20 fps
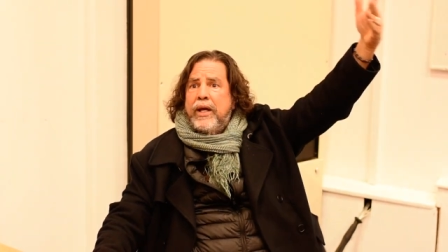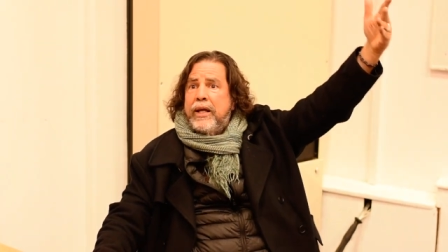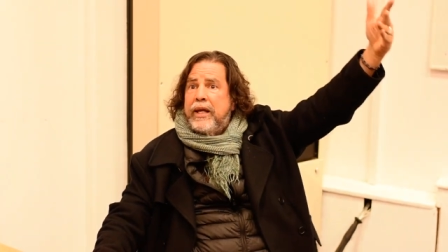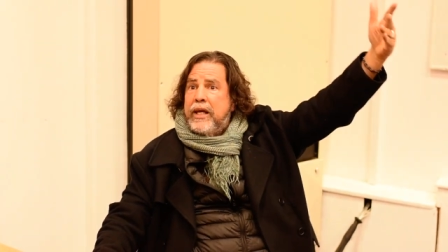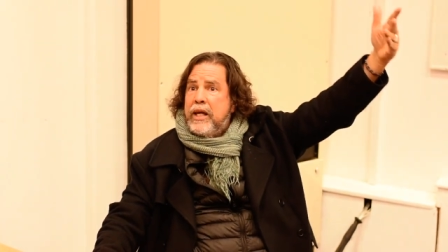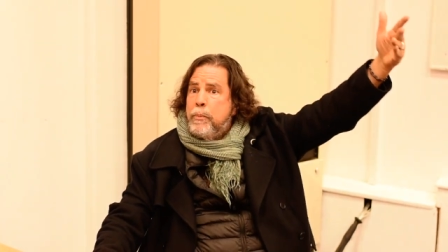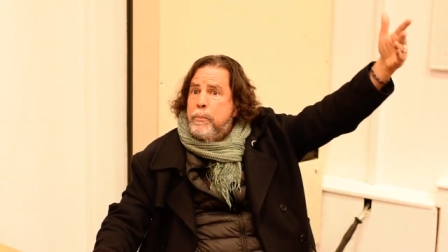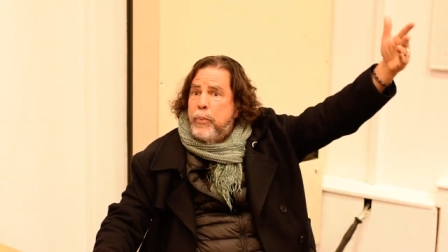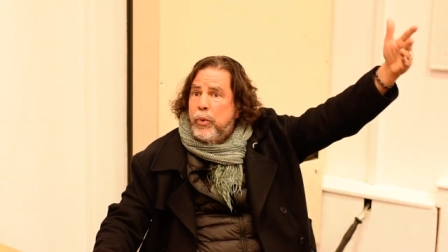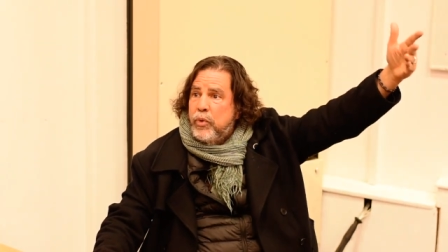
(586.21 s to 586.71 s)

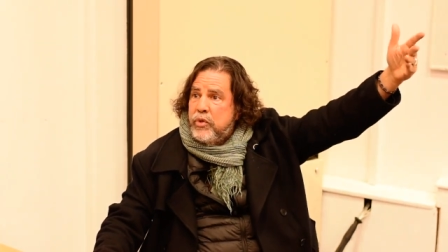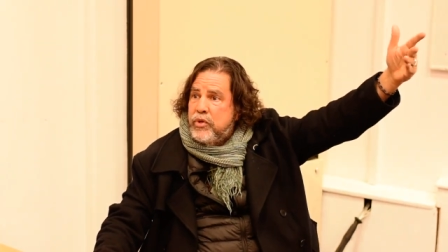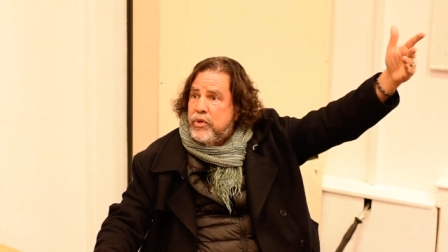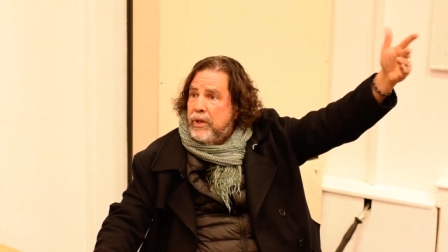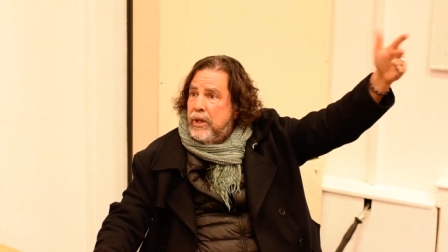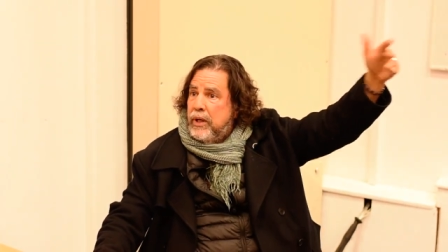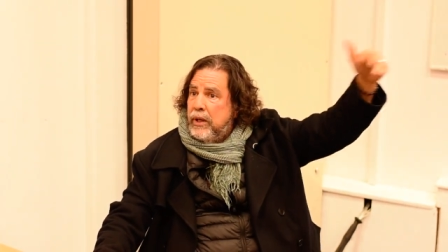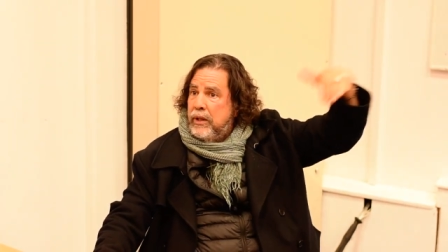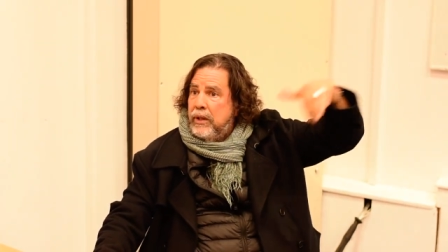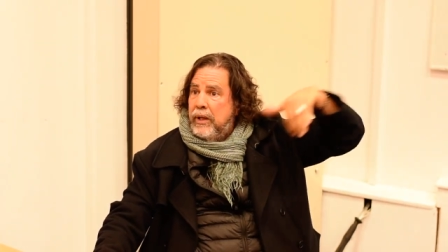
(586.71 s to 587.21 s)

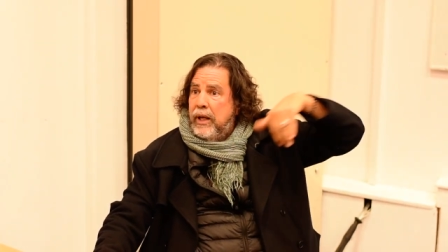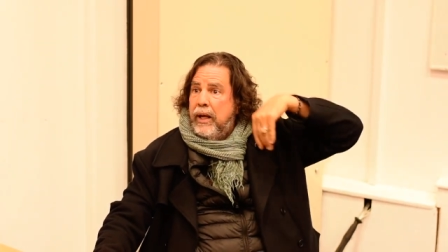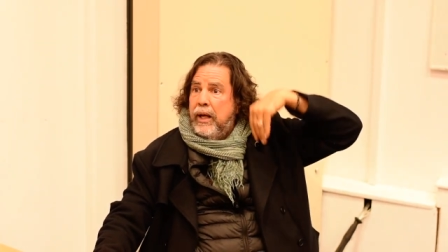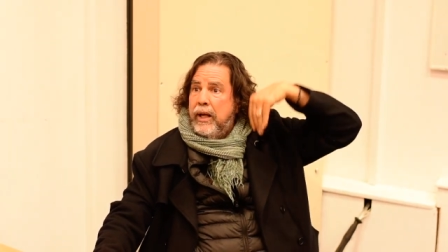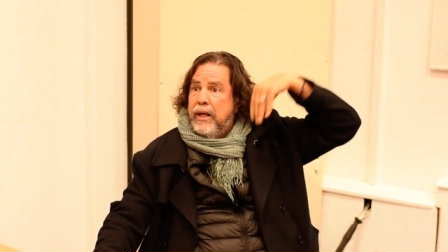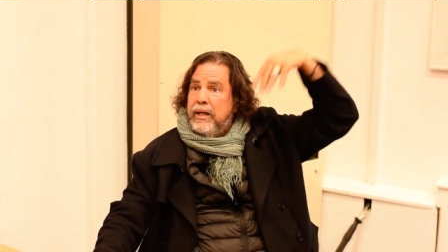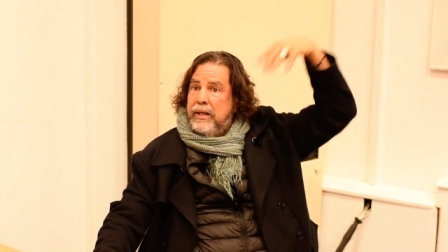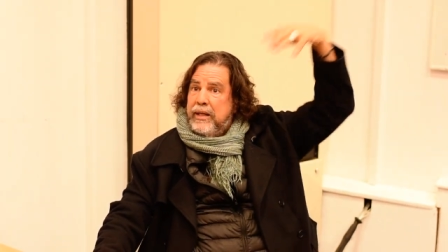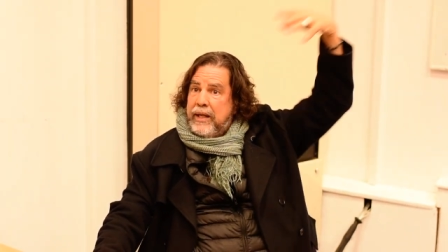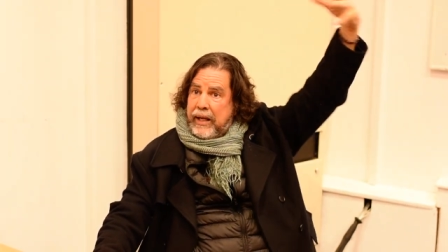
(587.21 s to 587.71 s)
quipus in
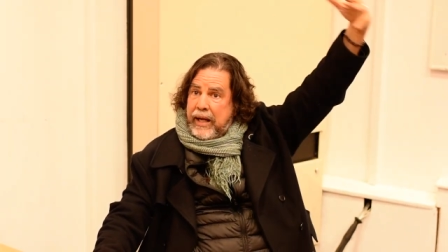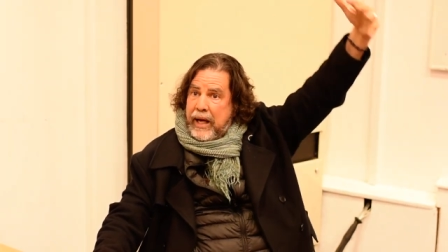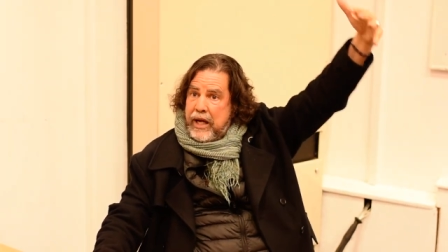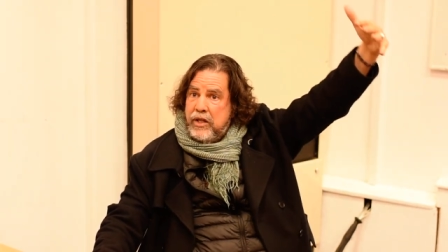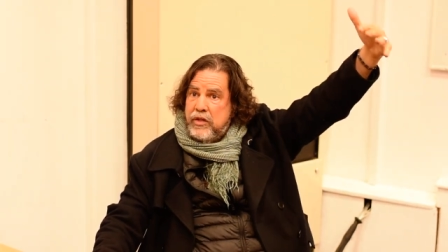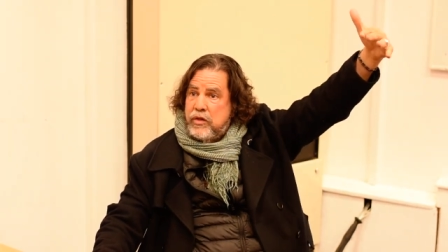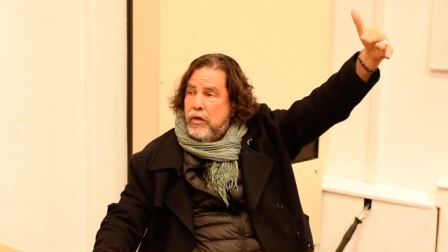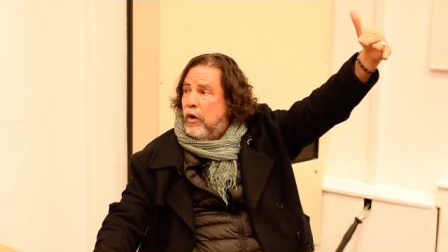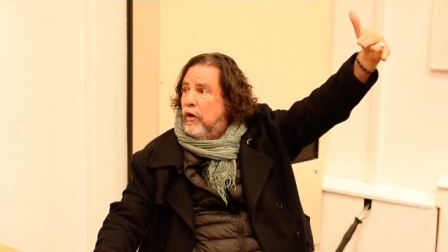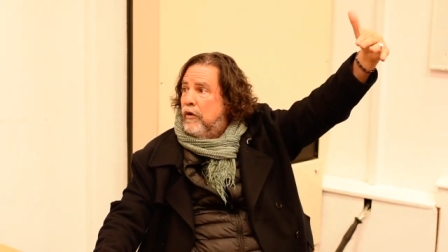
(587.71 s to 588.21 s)
the
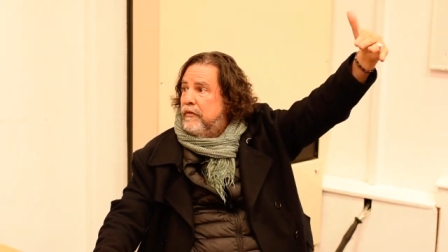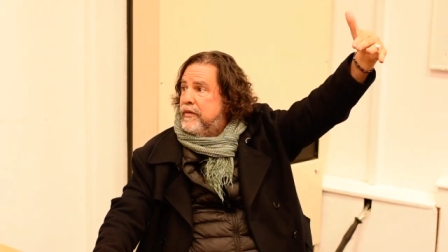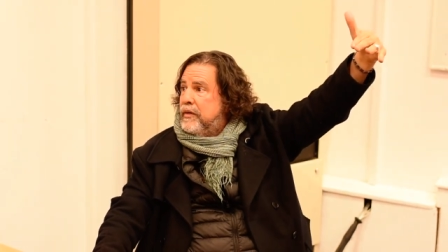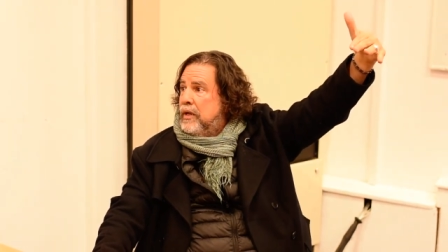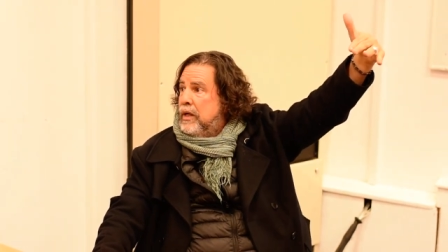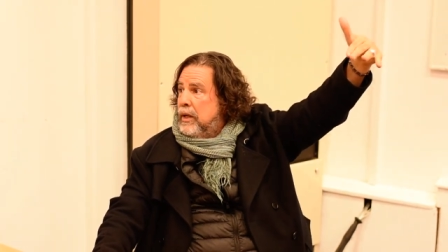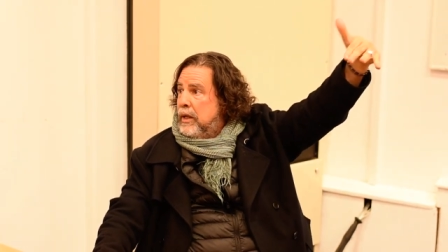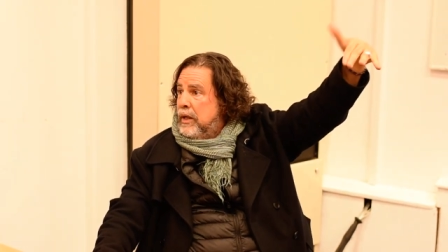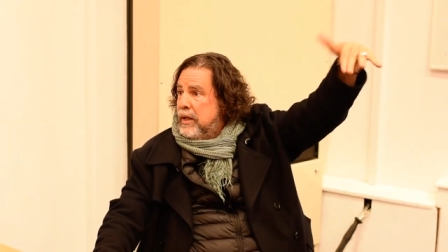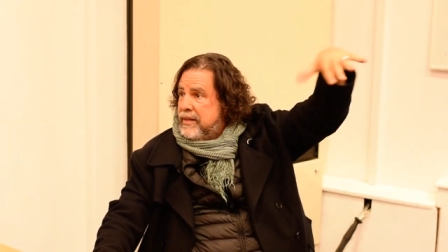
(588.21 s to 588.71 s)
case of
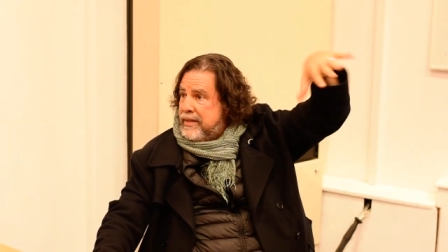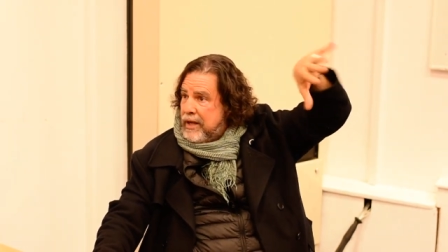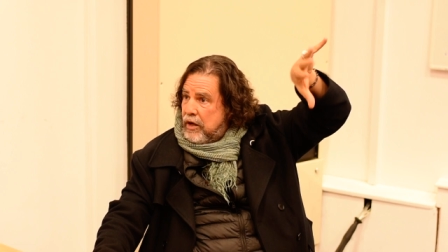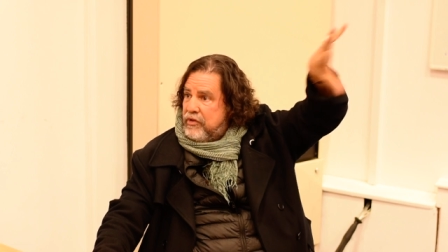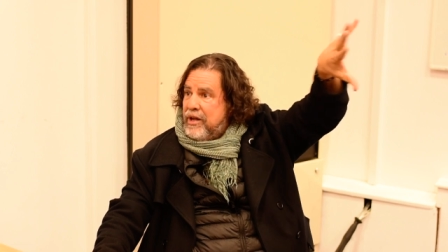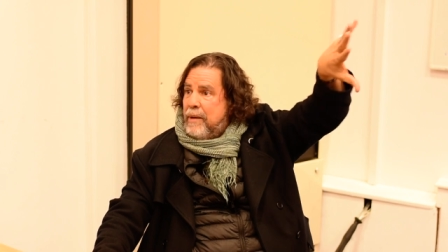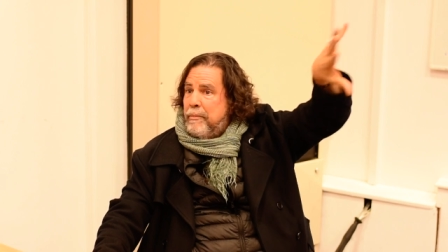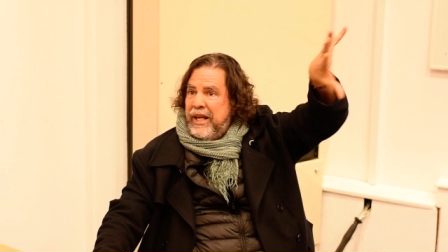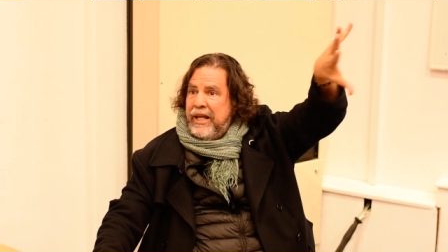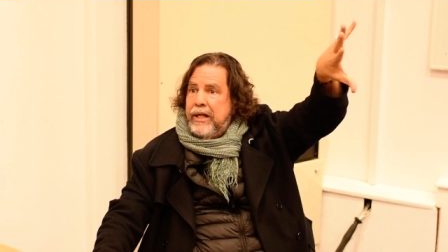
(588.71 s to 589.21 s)

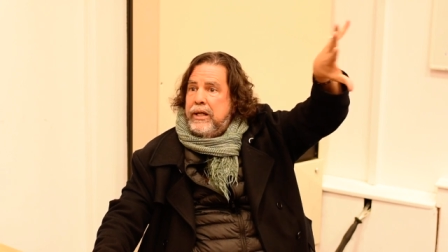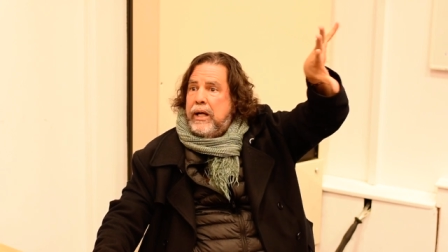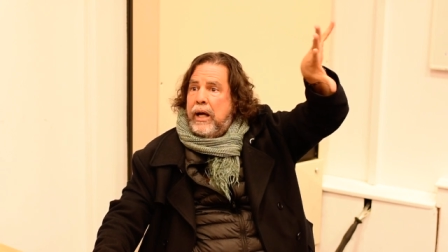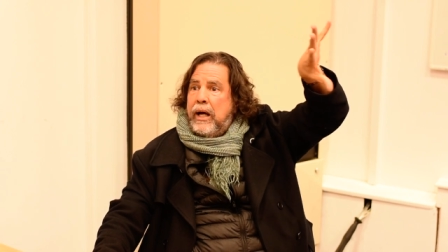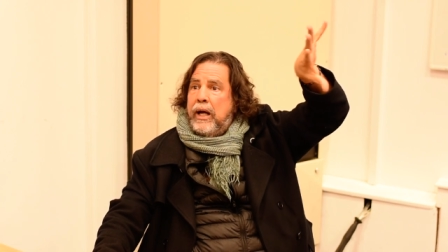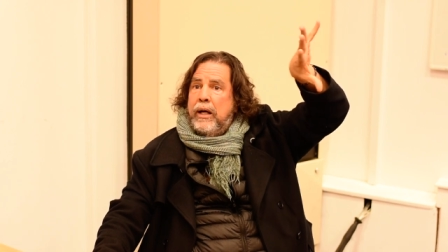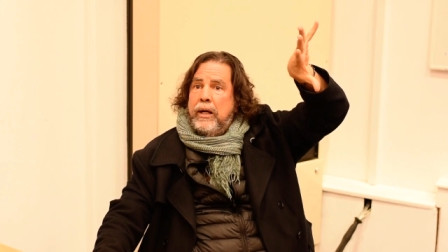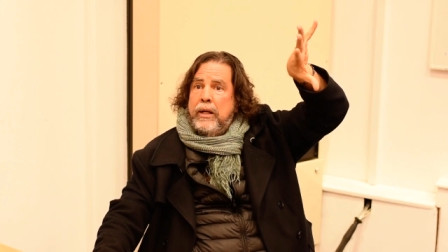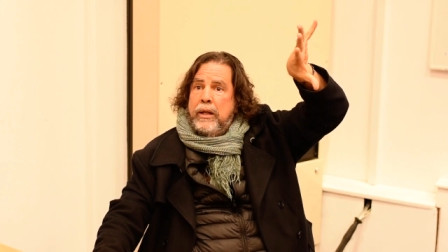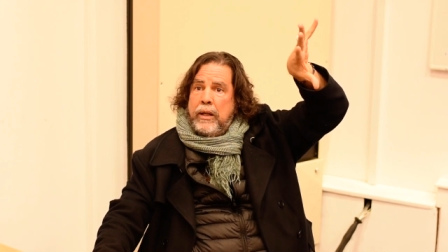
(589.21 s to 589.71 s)
South
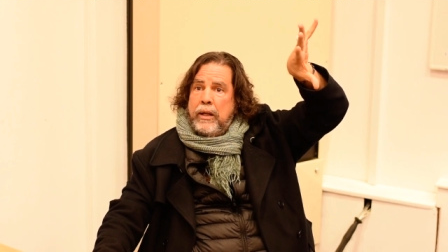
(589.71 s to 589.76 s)
America